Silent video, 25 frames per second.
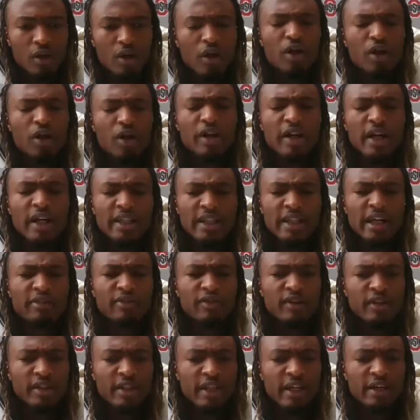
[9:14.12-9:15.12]
Oh, yeah,
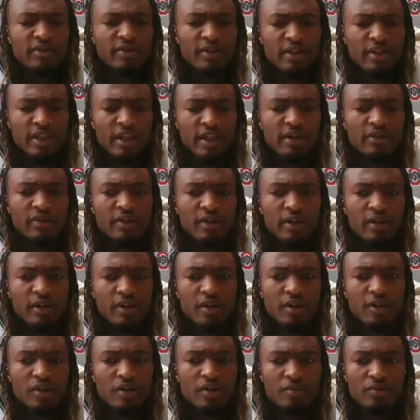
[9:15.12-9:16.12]
definitely.
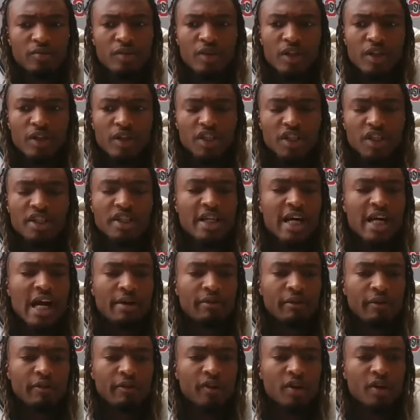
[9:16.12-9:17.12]
Just not
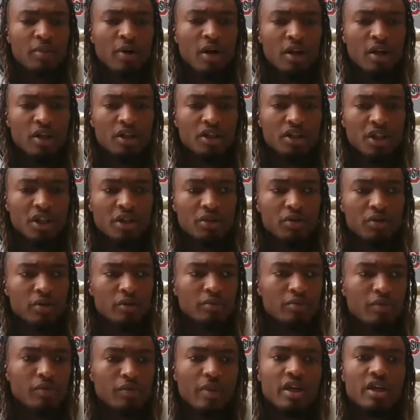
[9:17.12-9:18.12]
having football in general
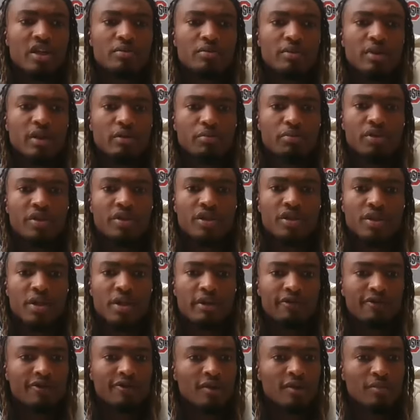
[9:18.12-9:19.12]
makes me
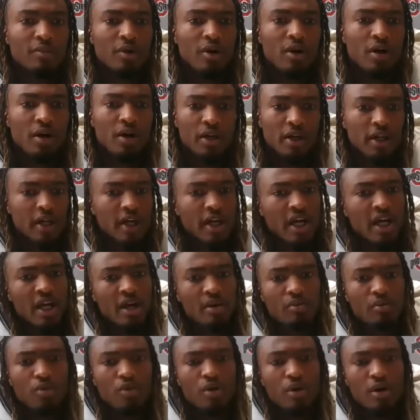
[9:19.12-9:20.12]
appreciate football in the
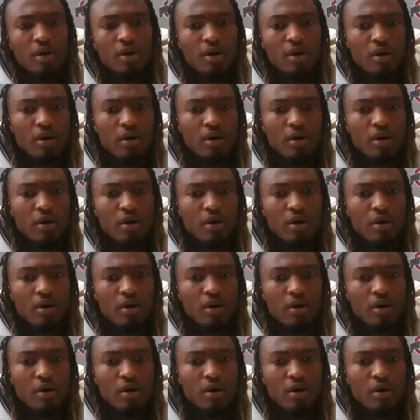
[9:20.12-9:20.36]
game more.